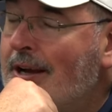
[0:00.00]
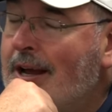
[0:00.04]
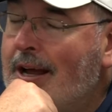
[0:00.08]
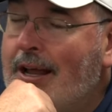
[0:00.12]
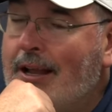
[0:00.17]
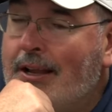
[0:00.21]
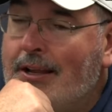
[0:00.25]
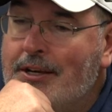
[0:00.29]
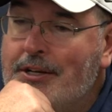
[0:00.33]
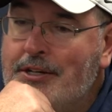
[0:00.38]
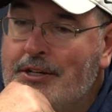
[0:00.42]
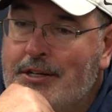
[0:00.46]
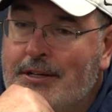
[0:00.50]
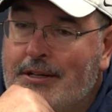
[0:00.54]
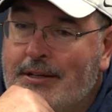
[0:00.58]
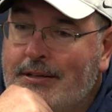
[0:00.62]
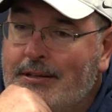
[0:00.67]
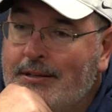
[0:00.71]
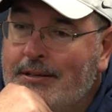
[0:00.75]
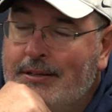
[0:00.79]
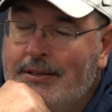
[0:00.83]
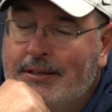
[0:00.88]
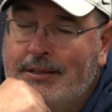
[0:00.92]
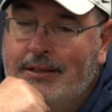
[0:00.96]
college, and
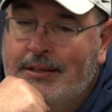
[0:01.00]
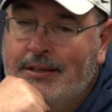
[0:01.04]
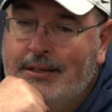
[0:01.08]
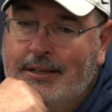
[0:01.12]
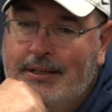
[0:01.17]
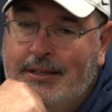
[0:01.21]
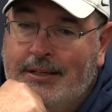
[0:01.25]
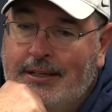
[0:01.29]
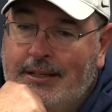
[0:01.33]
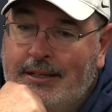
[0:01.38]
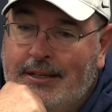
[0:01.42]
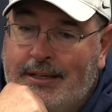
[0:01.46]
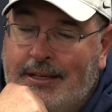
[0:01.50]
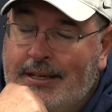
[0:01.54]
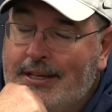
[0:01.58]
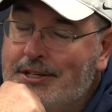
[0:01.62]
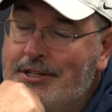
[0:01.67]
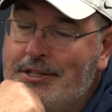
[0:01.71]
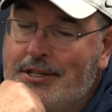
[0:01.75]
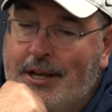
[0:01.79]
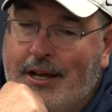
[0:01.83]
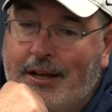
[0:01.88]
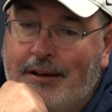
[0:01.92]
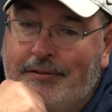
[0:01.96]

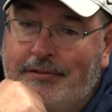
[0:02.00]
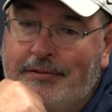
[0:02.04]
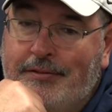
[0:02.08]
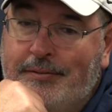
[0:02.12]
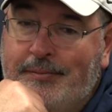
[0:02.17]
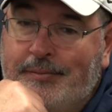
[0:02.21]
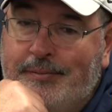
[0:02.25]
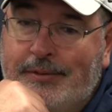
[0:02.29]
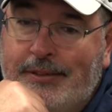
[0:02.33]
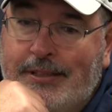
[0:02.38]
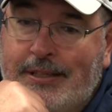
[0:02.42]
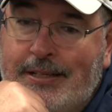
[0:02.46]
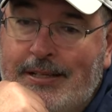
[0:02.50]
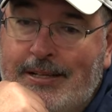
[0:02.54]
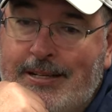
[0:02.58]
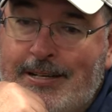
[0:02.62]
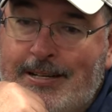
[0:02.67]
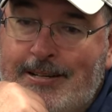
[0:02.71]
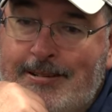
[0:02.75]
it's tough. And,